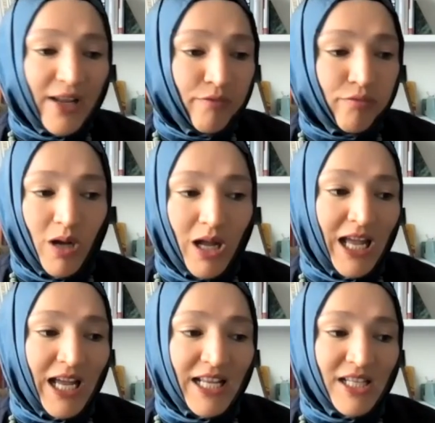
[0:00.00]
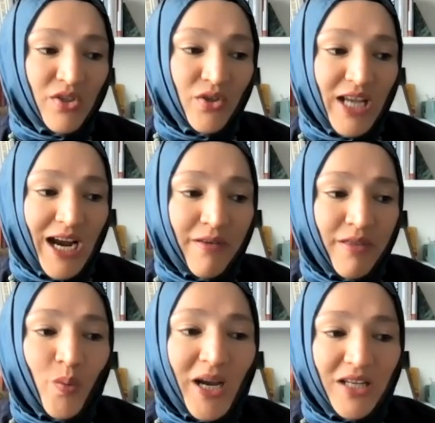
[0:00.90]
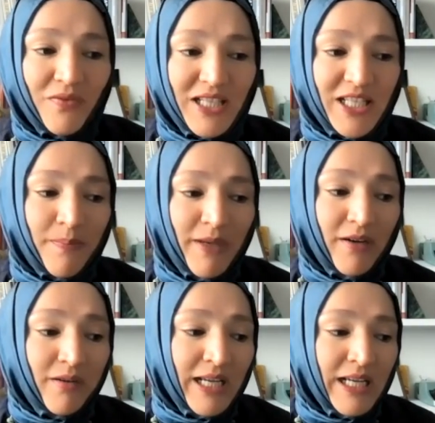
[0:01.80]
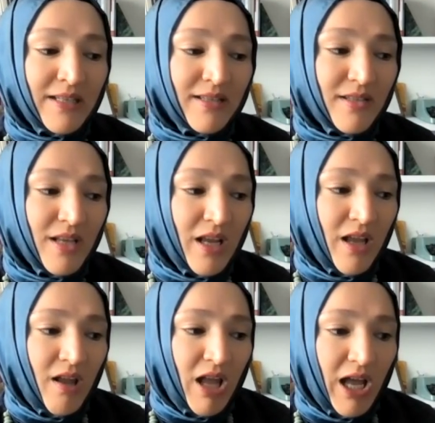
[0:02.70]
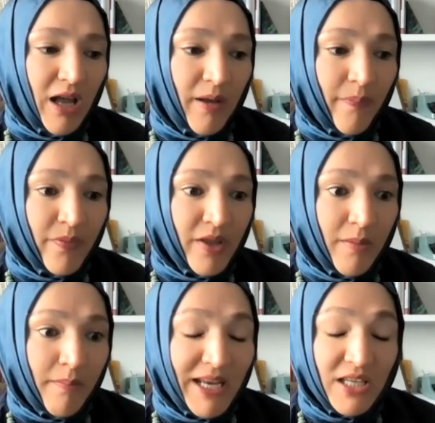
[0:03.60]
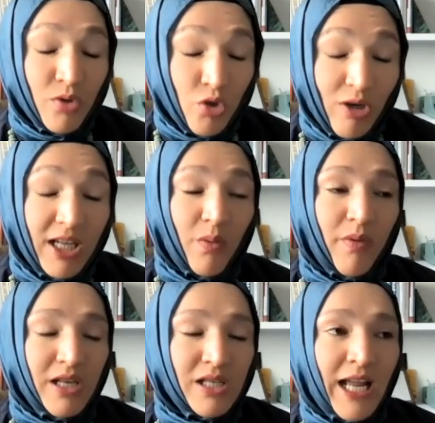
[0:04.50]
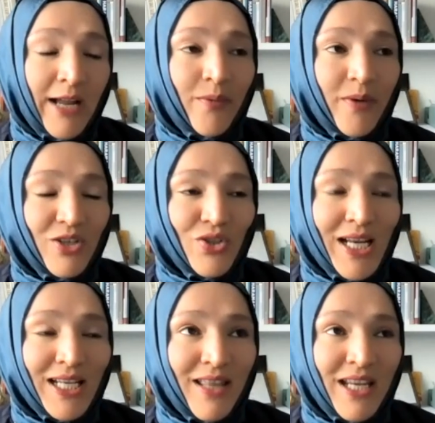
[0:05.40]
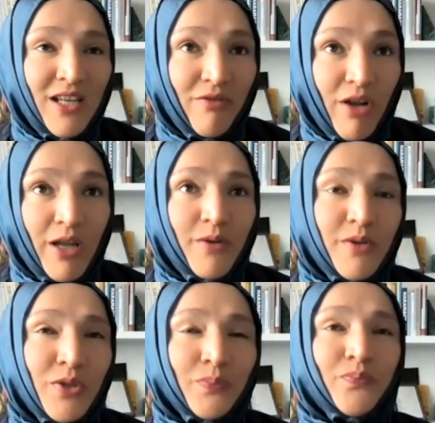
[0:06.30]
of words to carry the weight of his experience made him struggle with this language. And then he wrote,